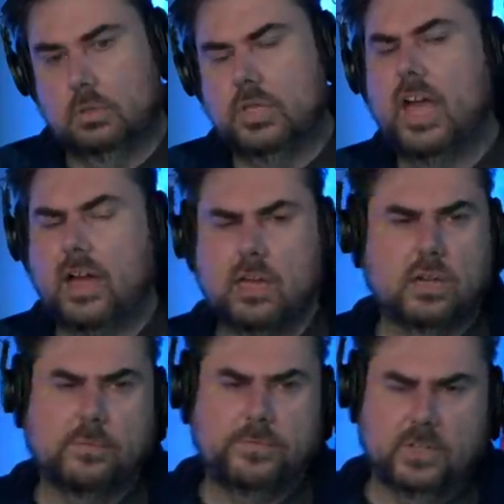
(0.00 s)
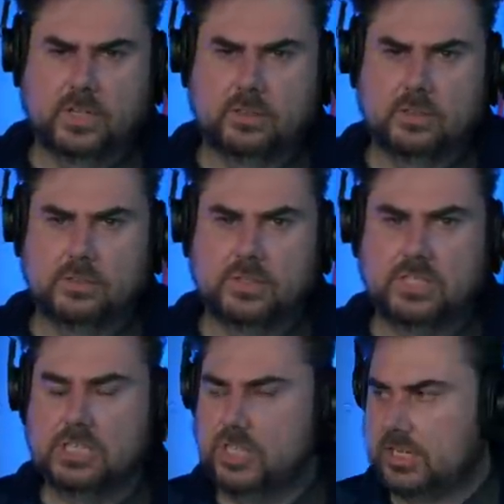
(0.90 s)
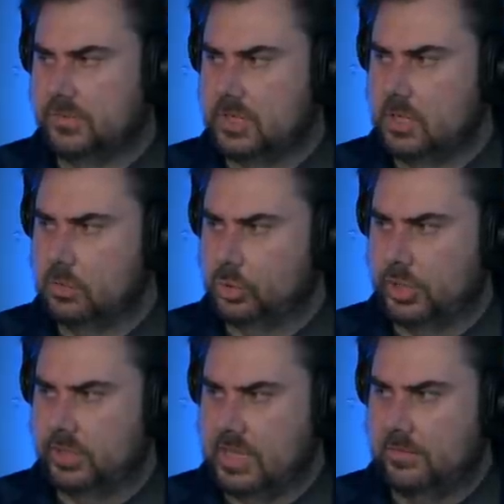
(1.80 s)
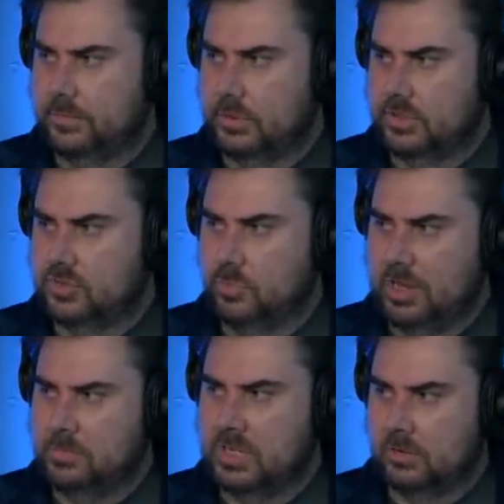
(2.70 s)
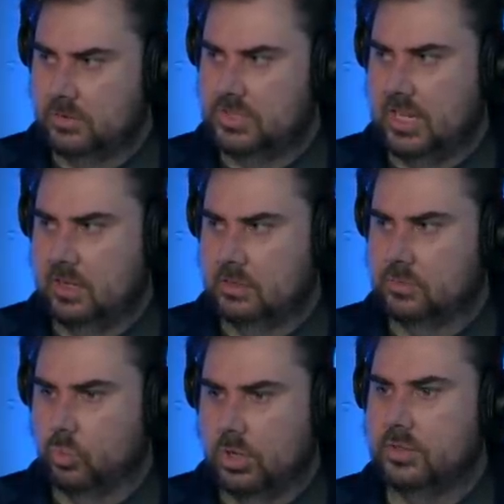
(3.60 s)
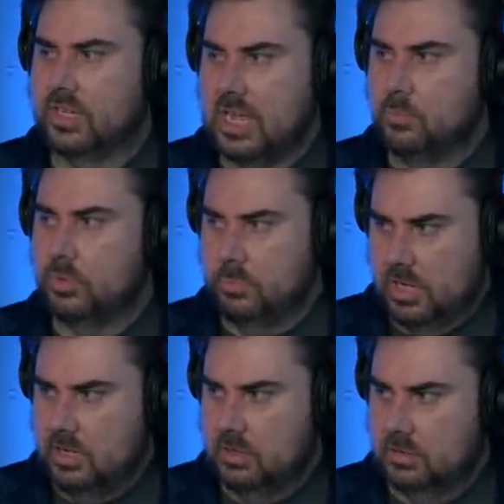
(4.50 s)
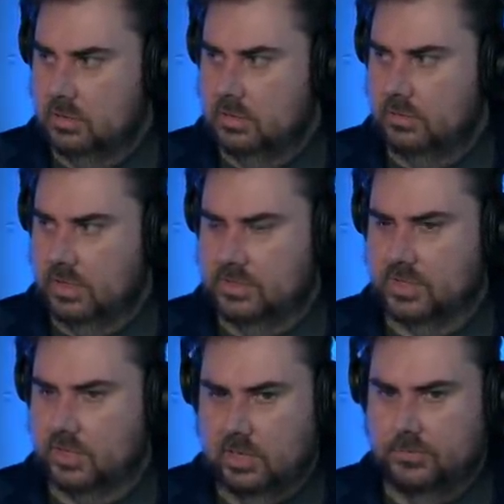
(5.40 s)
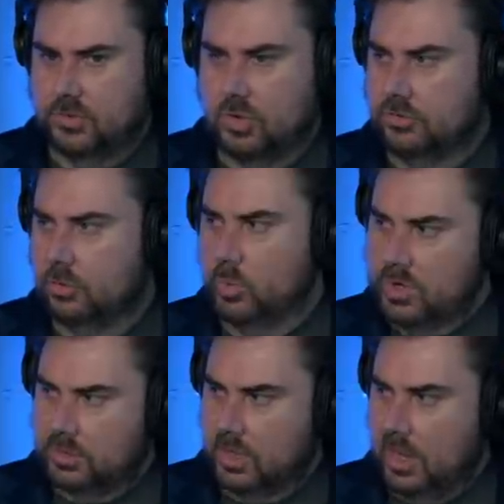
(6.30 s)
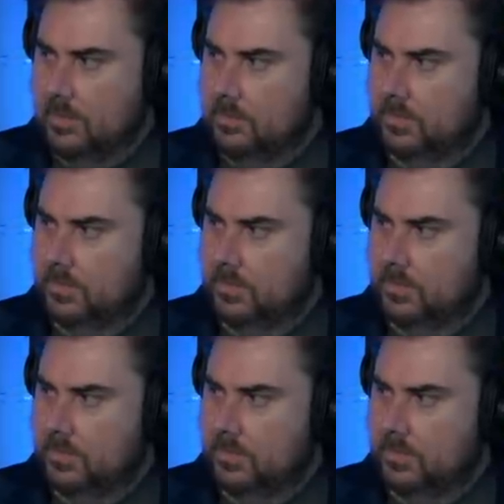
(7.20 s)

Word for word: Yeah, I feel like the TGS video, looking at that footage, made me understand what the game would be. That it's like infrastructure week, the game.